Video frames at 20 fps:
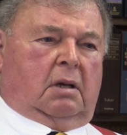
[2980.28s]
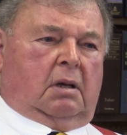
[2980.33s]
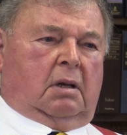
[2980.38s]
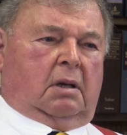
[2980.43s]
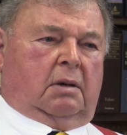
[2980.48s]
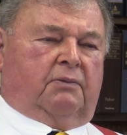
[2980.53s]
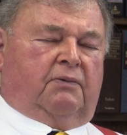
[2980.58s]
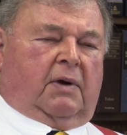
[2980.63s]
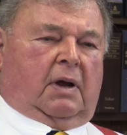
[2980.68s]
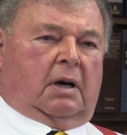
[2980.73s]

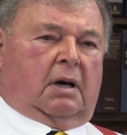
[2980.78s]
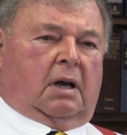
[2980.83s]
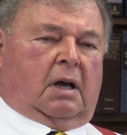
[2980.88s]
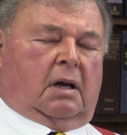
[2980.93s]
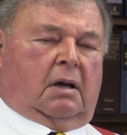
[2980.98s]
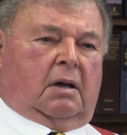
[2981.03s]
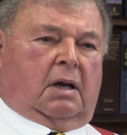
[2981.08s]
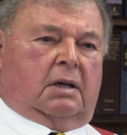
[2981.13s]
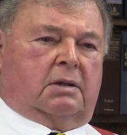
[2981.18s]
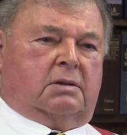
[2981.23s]
In fact,
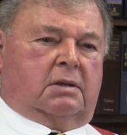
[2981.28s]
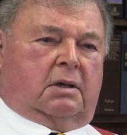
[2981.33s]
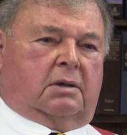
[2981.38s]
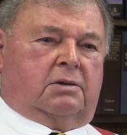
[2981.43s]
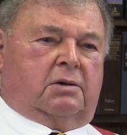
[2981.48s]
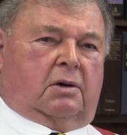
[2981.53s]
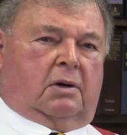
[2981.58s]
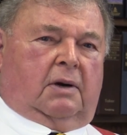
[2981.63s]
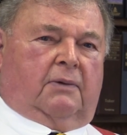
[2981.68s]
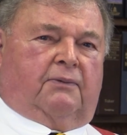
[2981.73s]
as the
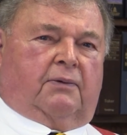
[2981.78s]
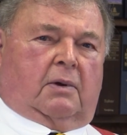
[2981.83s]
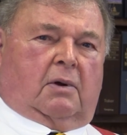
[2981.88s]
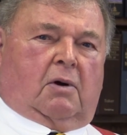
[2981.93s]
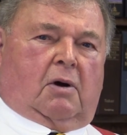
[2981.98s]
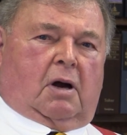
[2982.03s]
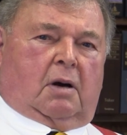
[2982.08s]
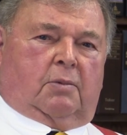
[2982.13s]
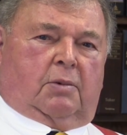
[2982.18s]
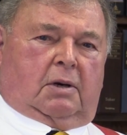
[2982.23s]
attorney for the
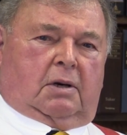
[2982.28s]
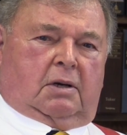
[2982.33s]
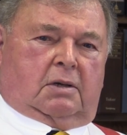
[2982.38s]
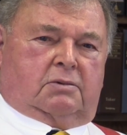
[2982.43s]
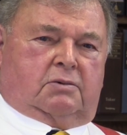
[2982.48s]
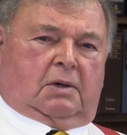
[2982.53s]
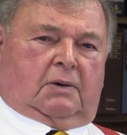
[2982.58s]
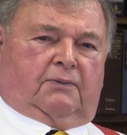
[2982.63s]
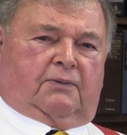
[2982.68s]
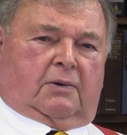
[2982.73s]
harbor
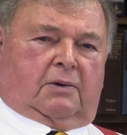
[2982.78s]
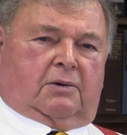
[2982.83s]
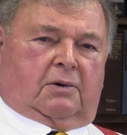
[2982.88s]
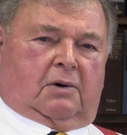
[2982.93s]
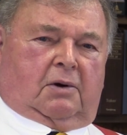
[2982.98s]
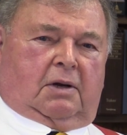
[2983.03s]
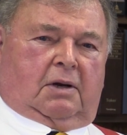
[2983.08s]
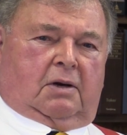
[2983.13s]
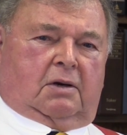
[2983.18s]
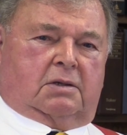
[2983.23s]
district for
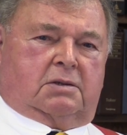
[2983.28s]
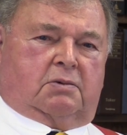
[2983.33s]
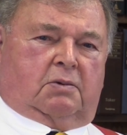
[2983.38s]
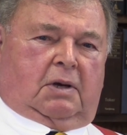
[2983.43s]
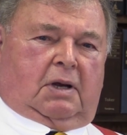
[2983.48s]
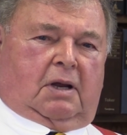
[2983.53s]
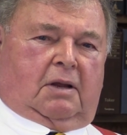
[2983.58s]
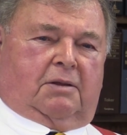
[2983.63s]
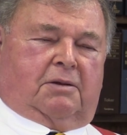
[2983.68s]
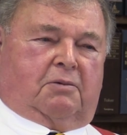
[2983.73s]
30 years, we
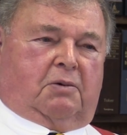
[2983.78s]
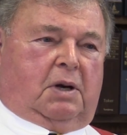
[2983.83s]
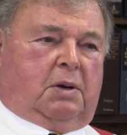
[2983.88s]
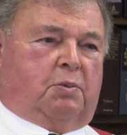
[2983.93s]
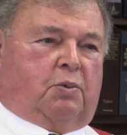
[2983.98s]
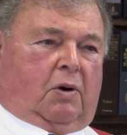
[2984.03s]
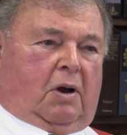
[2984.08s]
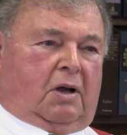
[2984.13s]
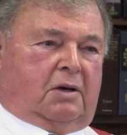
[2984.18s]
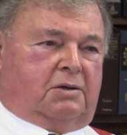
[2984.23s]
had three
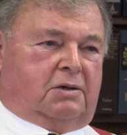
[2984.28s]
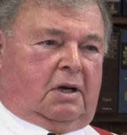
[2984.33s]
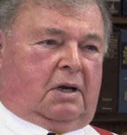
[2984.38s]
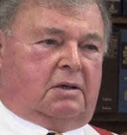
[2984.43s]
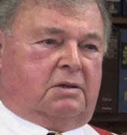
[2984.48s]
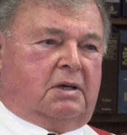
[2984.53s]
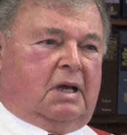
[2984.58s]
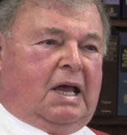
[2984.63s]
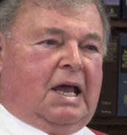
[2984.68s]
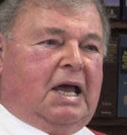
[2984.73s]

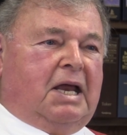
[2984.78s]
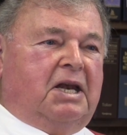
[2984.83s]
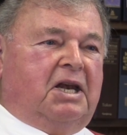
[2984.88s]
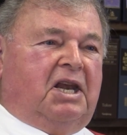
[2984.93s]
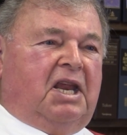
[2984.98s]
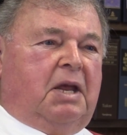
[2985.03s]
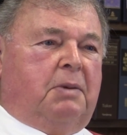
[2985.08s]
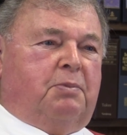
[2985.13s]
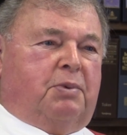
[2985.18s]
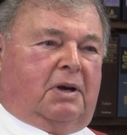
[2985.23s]
projects
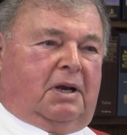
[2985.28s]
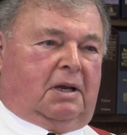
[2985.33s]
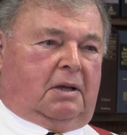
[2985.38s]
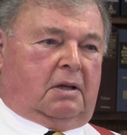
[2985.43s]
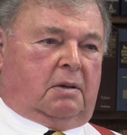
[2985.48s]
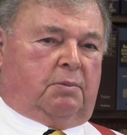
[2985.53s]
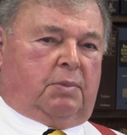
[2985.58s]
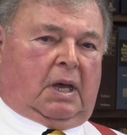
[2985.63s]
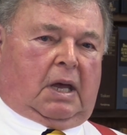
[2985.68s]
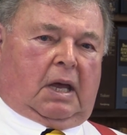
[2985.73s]
deepening
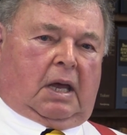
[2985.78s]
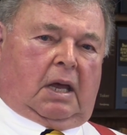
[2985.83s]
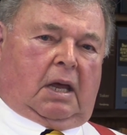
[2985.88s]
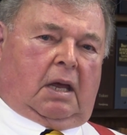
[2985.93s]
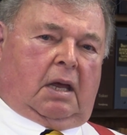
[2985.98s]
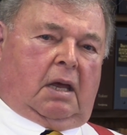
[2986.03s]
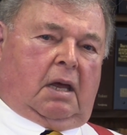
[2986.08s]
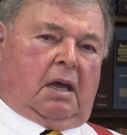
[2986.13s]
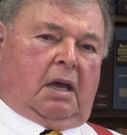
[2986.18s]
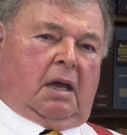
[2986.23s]
the bay.
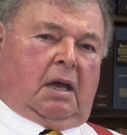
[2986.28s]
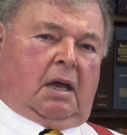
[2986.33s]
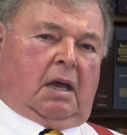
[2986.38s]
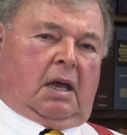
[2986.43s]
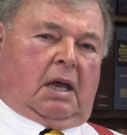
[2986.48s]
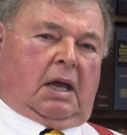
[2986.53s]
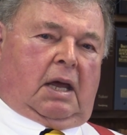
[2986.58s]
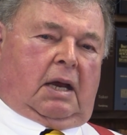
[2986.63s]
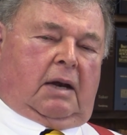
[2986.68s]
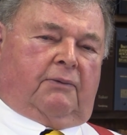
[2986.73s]

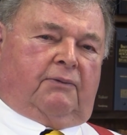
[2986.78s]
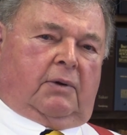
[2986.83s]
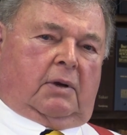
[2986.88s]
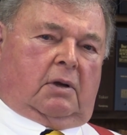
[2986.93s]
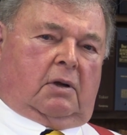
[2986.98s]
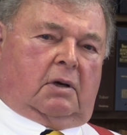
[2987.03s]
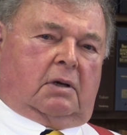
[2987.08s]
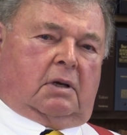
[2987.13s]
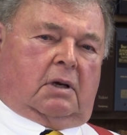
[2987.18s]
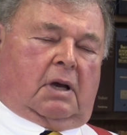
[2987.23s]
And if you
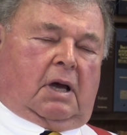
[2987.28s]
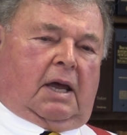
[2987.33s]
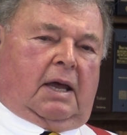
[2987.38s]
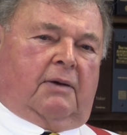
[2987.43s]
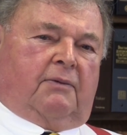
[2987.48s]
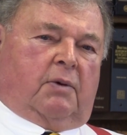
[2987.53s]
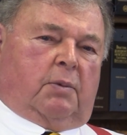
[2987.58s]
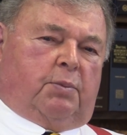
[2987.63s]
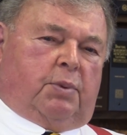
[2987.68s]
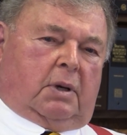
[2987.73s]
look at, I
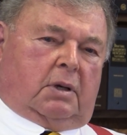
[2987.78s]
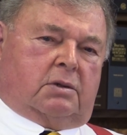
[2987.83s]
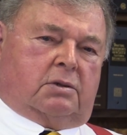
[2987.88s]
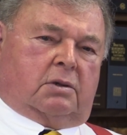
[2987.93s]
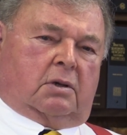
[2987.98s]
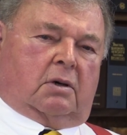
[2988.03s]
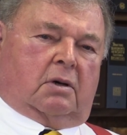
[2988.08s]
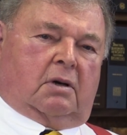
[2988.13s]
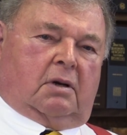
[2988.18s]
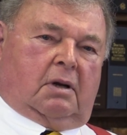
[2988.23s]
have a
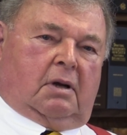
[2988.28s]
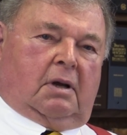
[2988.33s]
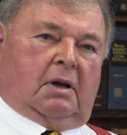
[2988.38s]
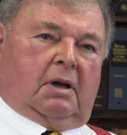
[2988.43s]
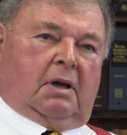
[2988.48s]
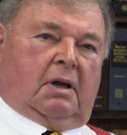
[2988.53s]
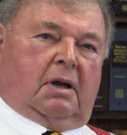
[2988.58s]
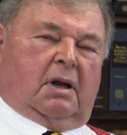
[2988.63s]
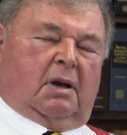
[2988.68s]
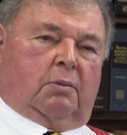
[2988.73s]
picture
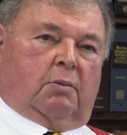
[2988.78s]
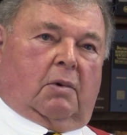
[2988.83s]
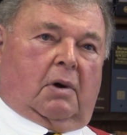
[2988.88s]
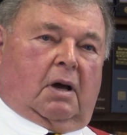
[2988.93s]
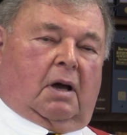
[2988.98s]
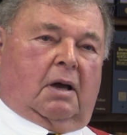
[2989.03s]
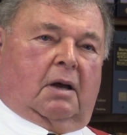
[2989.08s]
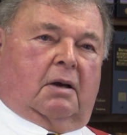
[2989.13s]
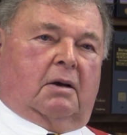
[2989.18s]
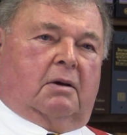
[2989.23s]
in
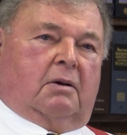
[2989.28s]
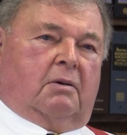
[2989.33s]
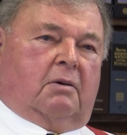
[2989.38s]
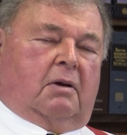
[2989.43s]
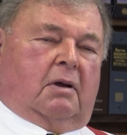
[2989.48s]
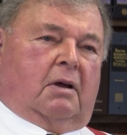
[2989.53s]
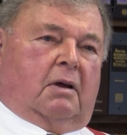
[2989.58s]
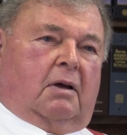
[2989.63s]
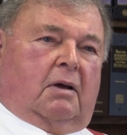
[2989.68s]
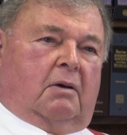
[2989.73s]
my
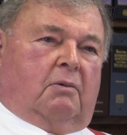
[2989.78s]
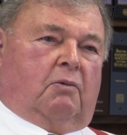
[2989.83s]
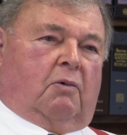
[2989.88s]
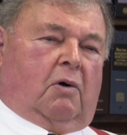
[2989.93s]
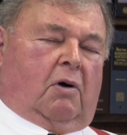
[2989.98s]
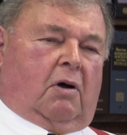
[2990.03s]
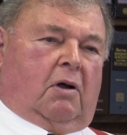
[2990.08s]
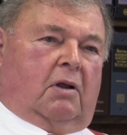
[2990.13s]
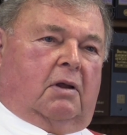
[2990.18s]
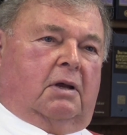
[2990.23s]
uh,
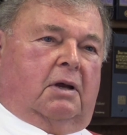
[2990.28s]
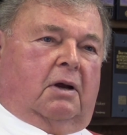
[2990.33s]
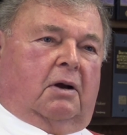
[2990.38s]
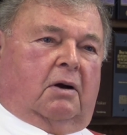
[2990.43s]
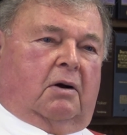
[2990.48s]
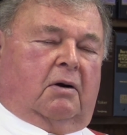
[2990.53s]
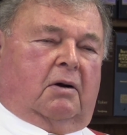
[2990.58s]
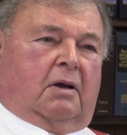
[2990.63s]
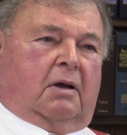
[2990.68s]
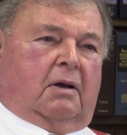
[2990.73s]
wall
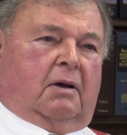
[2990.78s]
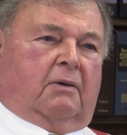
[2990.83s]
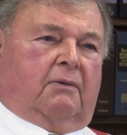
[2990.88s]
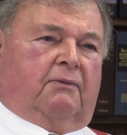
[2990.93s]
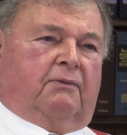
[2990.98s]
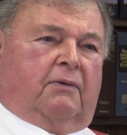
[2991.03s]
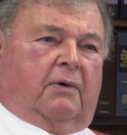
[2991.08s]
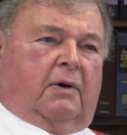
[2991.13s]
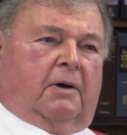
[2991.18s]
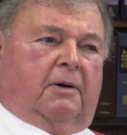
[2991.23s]
here
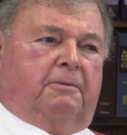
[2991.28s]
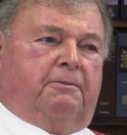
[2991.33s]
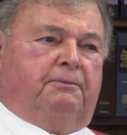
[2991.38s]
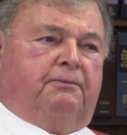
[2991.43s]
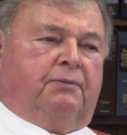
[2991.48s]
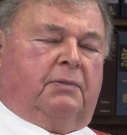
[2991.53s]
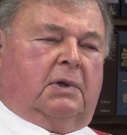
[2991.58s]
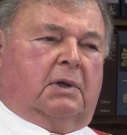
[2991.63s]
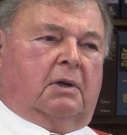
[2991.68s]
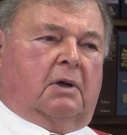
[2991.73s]
of, uh,
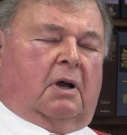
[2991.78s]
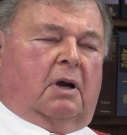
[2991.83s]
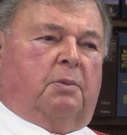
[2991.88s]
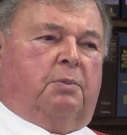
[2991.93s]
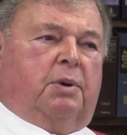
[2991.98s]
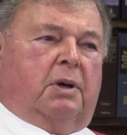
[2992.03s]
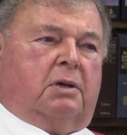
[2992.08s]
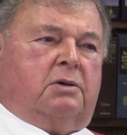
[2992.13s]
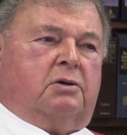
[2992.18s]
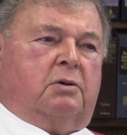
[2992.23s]
not a
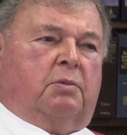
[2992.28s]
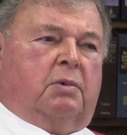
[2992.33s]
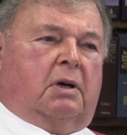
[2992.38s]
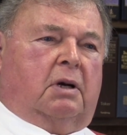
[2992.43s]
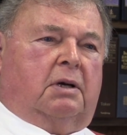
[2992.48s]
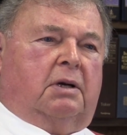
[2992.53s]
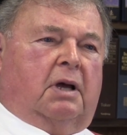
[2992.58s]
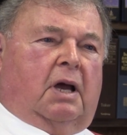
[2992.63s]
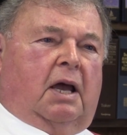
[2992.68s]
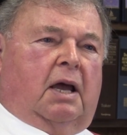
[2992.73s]
picture, but a
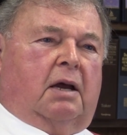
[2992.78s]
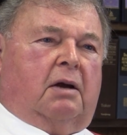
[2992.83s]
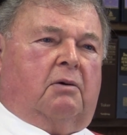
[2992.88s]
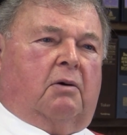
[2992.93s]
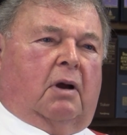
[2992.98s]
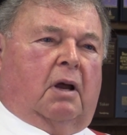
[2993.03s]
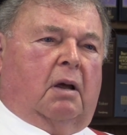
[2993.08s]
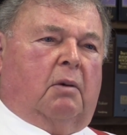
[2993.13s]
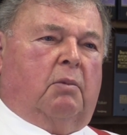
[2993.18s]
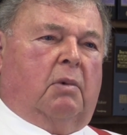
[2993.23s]

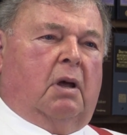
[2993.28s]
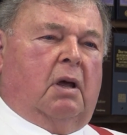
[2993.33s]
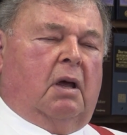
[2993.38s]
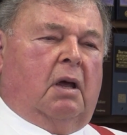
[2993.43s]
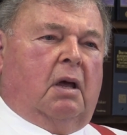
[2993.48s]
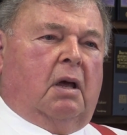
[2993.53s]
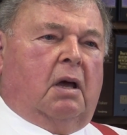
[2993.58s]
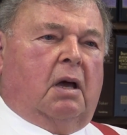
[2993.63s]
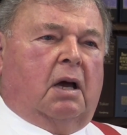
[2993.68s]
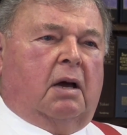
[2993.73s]
diagram
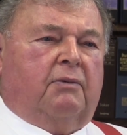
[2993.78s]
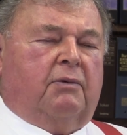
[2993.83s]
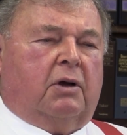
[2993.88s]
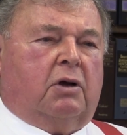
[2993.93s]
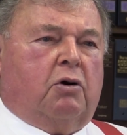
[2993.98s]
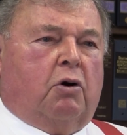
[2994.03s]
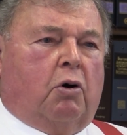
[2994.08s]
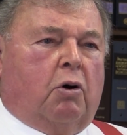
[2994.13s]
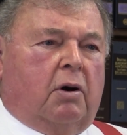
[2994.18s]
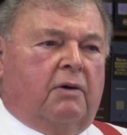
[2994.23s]
of the
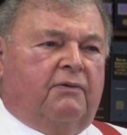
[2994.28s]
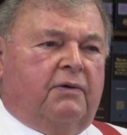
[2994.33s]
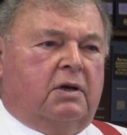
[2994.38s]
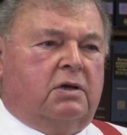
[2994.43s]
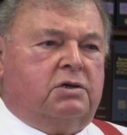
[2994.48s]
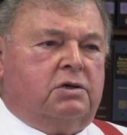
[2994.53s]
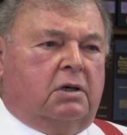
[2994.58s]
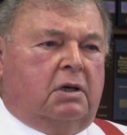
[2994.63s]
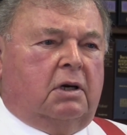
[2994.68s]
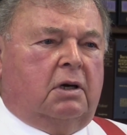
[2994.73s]
Corps of
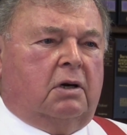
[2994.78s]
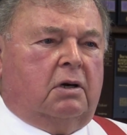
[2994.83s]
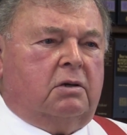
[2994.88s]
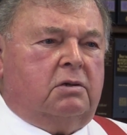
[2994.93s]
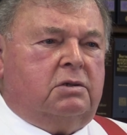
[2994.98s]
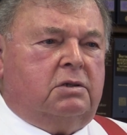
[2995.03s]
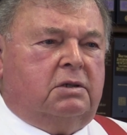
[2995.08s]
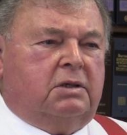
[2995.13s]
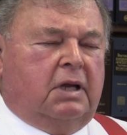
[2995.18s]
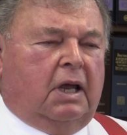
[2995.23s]

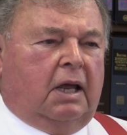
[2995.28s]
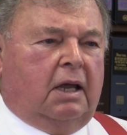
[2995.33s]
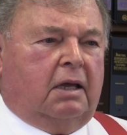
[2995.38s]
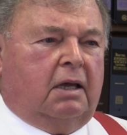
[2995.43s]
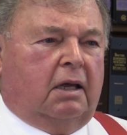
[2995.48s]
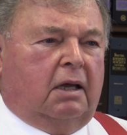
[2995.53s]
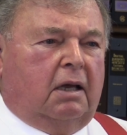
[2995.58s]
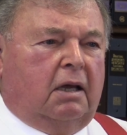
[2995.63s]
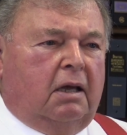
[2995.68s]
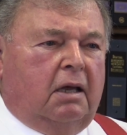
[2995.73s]
Engineers
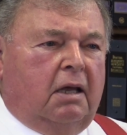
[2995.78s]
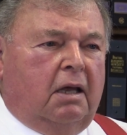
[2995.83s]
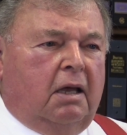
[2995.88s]
taking